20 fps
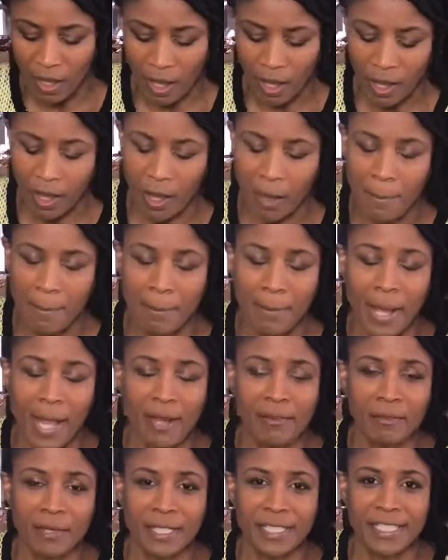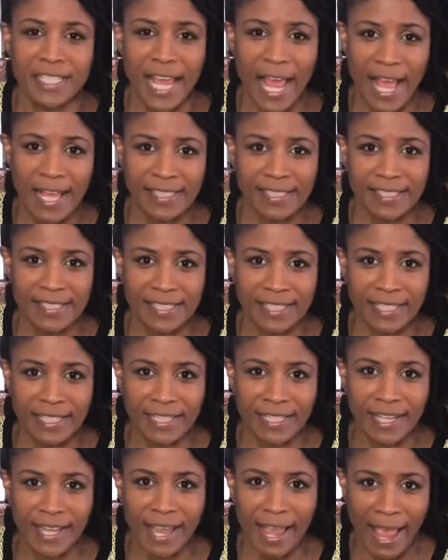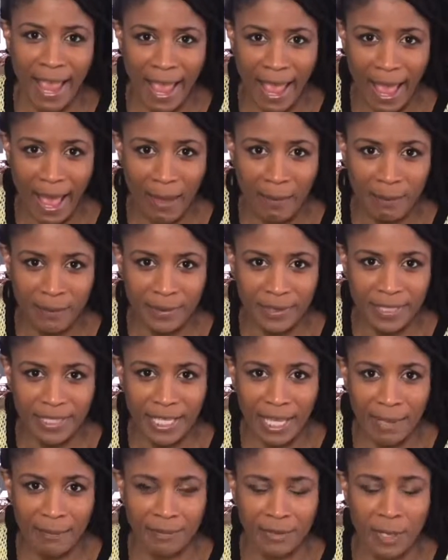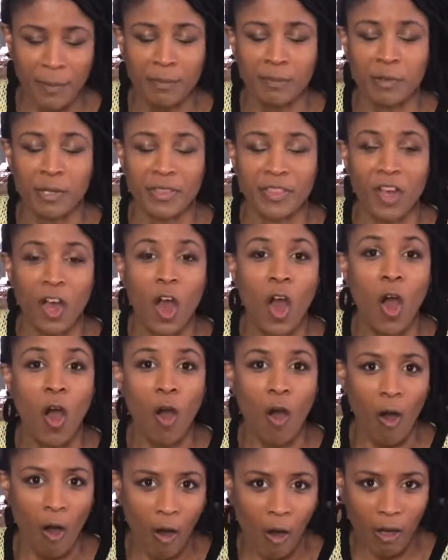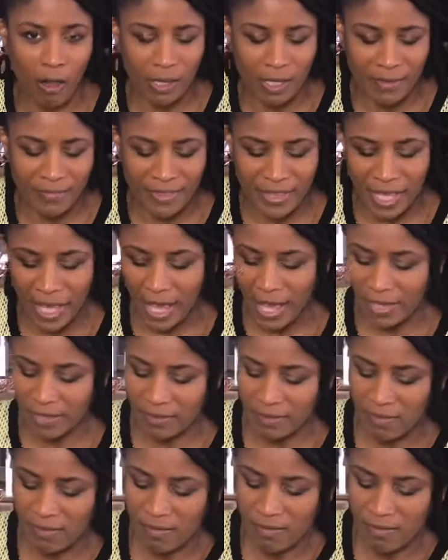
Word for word: Um, my Runtastic app kept up with all of that.